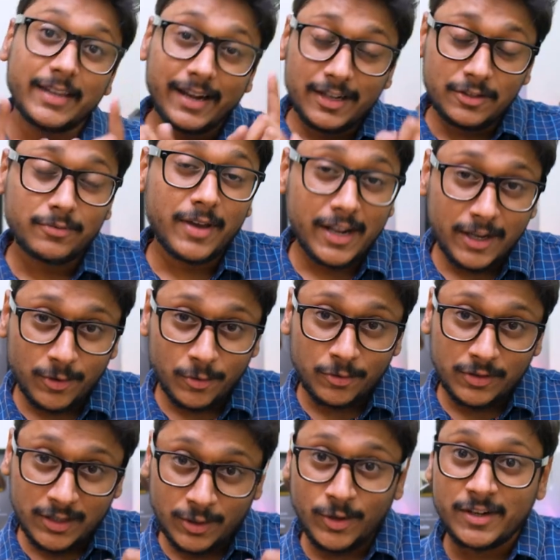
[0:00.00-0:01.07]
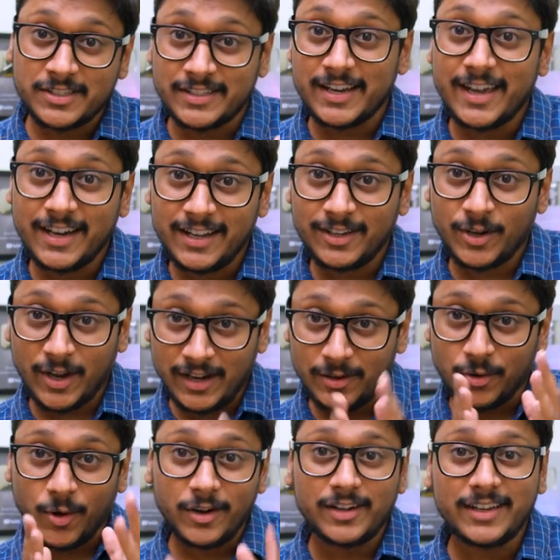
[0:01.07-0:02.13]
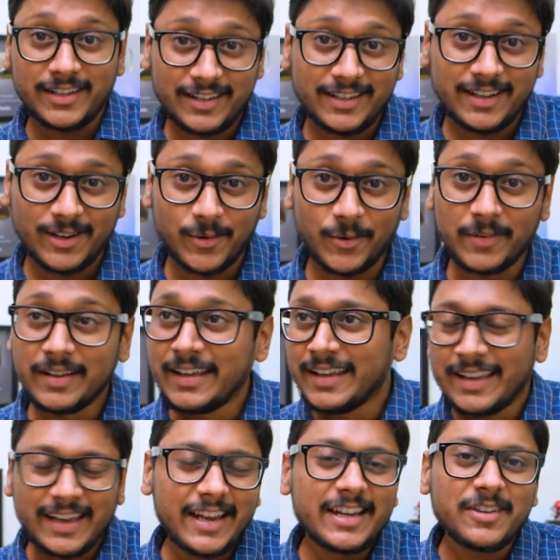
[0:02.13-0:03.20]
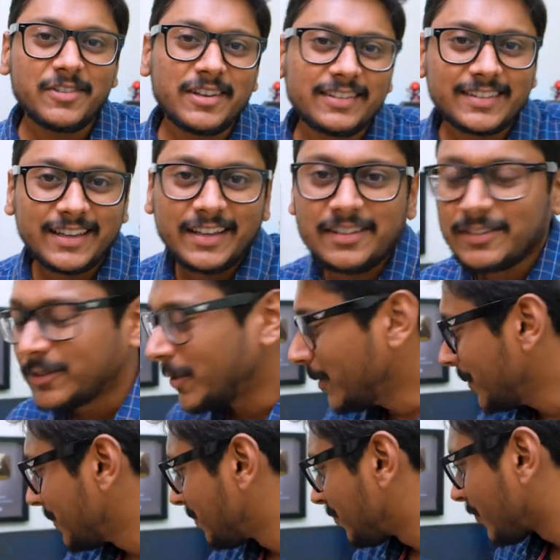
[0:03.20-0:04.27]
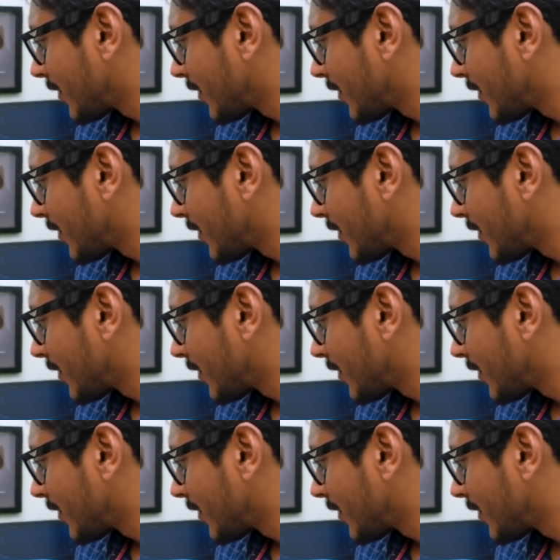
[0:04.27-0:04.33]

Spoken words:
That is very good thing you are sharing and not eating alone. Anyways, guys, so